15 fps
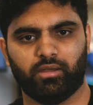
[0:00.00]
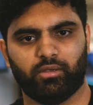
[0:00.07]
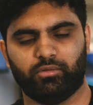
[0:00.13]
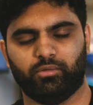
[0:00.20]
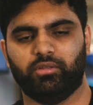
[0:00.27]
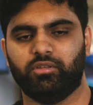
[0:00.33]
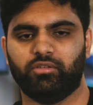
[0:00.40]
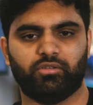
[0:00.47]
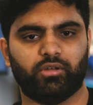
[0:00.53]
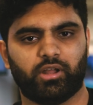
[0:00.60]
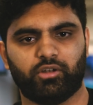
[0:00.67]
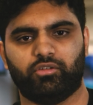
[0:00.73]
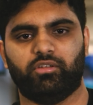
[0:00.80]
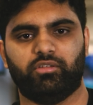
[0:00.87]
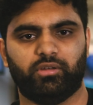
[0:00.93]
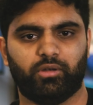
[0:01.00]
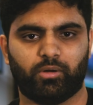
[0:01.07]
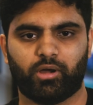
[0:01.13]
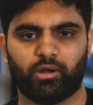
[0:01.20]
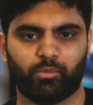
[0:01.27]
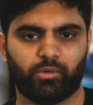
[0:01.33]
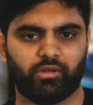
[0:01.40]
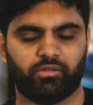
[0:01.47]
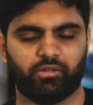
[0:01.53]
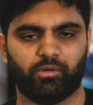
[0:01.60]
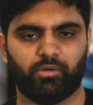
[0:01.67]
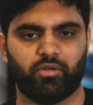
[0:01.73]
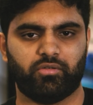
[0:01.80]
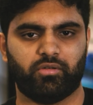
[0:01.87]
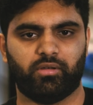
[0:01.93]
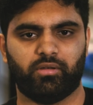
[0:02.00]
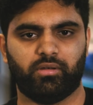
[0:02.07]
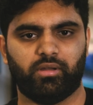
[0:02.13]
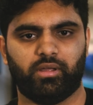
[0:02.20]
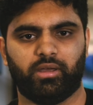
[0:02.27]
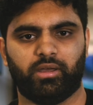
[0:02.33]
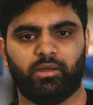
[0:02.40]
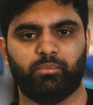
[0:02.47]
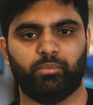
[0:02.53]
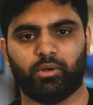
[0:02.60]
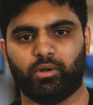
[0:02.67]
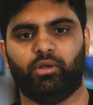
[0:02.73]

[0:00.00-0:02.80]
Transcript: So this is not just you know hardware acceleration, um, but